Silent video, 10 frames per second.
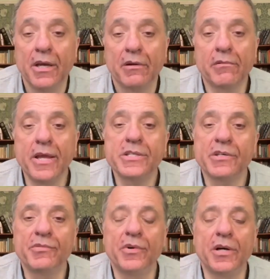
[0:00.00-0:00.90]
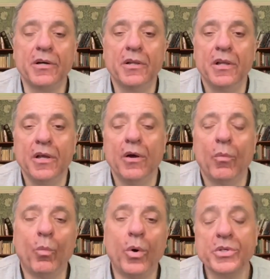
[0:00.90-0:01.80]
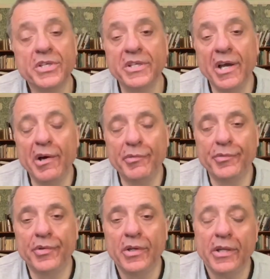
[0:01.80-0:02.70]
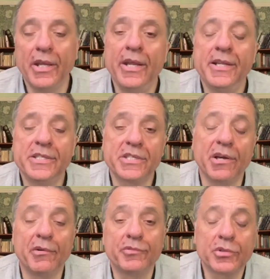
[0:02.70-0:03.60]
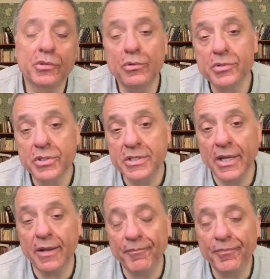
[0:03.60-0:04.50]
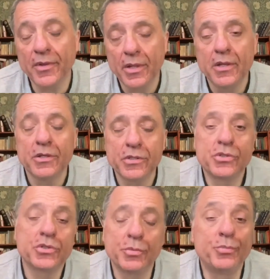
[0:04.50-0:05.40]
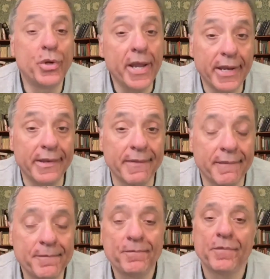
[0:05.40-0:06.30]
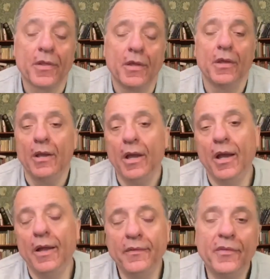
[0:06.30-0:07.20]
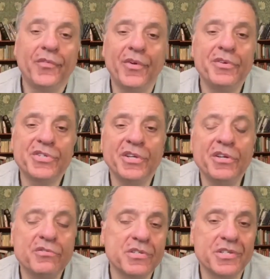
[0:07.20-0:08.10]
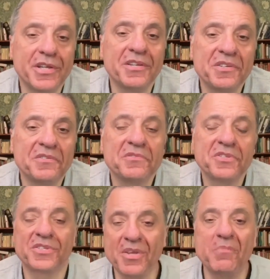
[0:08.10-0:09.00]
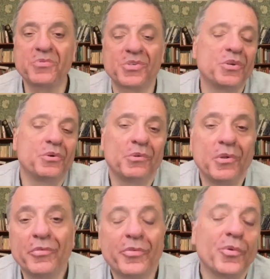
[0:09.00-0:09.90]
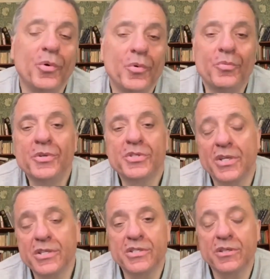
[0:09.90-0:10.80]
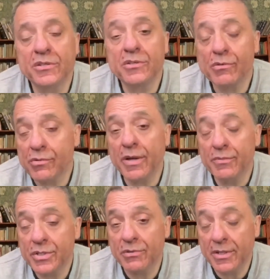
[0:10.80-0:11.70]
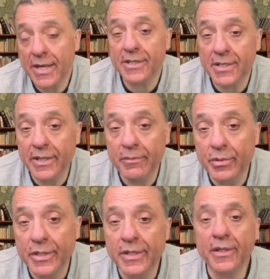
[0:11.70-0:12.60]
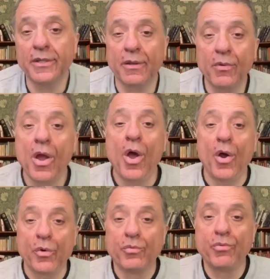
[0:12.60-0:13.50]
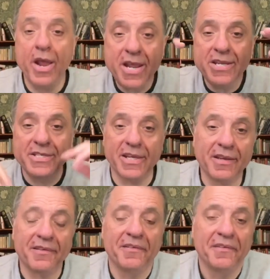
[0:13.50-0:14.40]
reservoir was enough in itself to cause the dam to break. And there is an interesting sub-school of thought which says that Ukraine was doing that deliberately, that they were raising